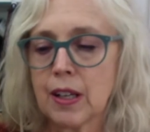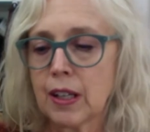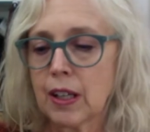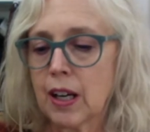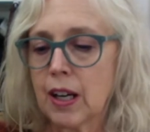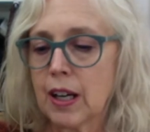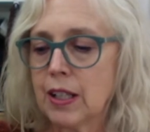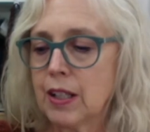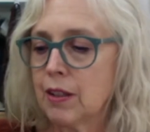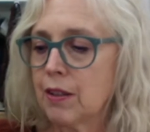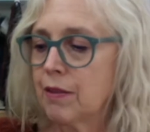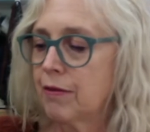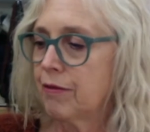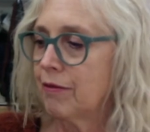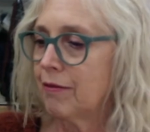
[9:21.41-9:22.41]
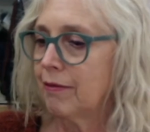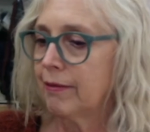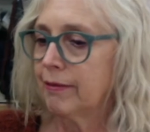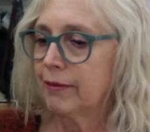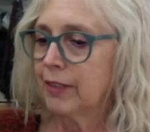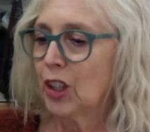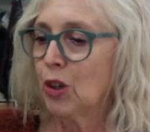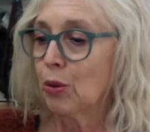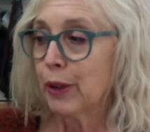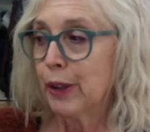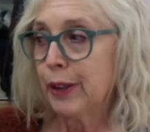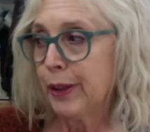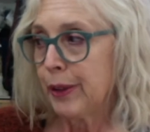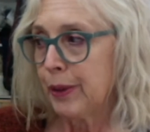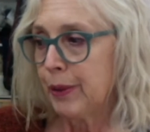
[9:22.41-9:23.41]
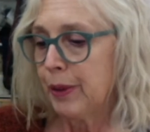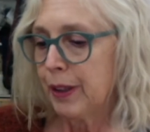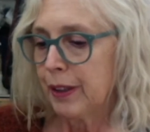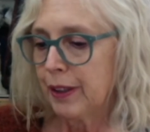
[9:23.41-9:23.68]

kind of grew,